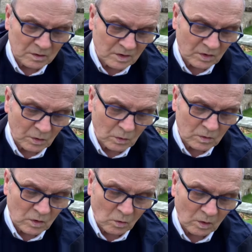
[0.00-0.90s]
to
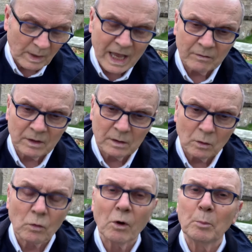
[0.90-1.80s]
talk about the
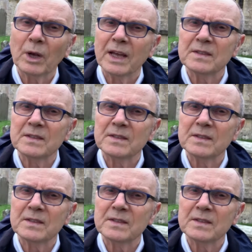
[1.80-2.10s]
Laura Place